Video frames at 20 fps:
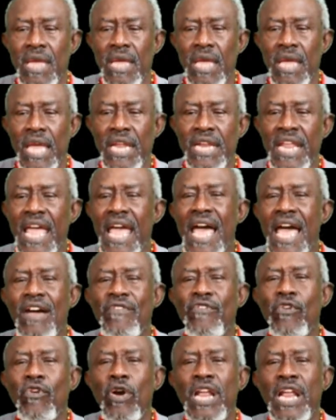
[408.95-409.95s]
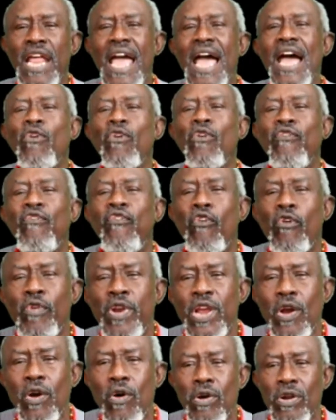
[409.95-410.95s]
And they had
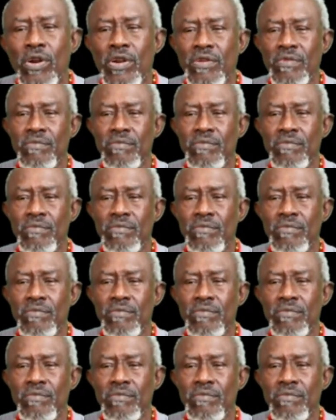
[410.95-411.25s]
Ofori on,